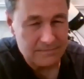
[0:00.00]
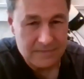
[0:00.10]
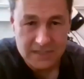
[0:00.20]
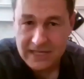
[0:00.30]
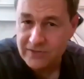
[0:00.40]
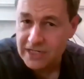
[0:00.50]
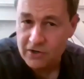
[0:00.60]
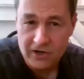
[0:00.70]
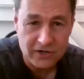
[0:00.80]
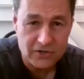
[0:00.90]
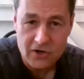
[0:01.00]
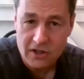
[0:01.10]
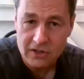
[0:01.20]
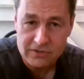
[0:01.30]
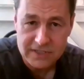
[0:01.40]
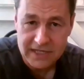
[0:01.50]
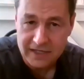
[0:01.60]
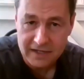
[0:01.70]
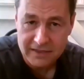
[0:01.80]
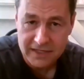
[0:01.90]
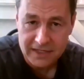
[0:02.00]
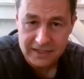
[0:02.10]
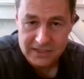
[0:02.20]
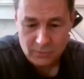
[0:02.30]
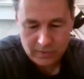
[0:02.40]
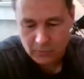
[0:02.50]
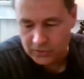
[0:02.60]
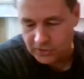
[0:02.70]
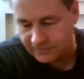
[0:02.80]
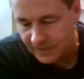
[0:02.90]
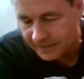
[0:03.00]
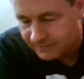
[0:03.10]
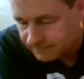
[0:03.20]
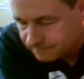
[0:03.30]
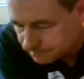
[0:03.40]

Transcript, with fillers: 70 or $100, that kind of thing. It's a 1.25.